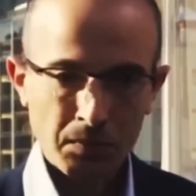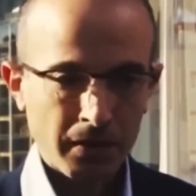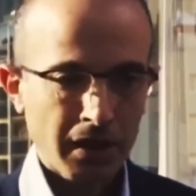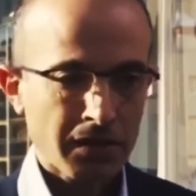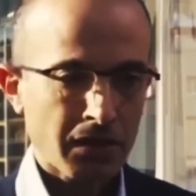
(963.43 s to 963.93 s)
in
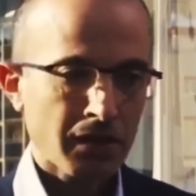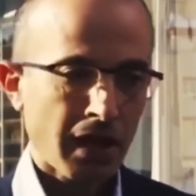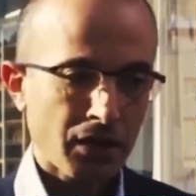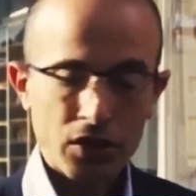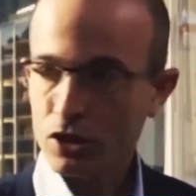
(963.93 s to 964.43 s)
places
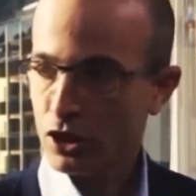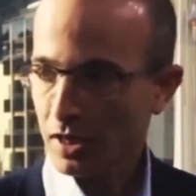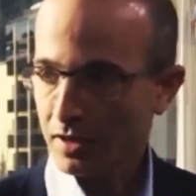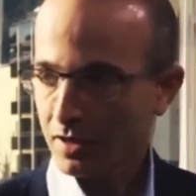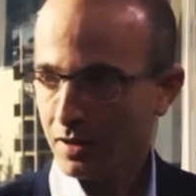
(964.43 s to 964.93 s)
like
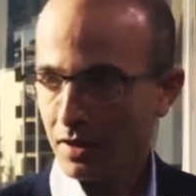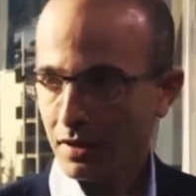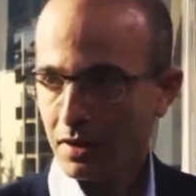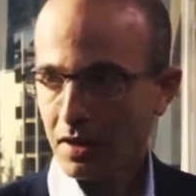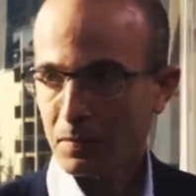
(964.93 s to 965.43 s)
Xinjiang,
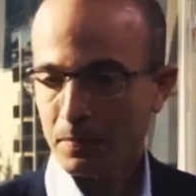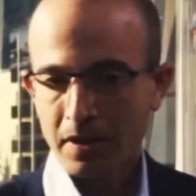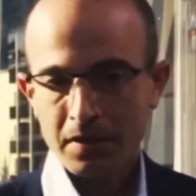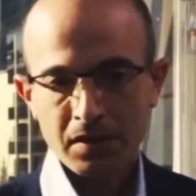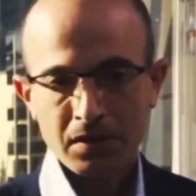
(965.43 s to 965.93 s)
in
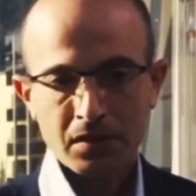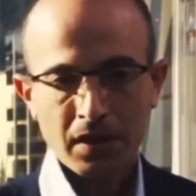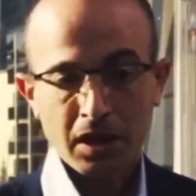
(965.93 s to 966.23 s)
places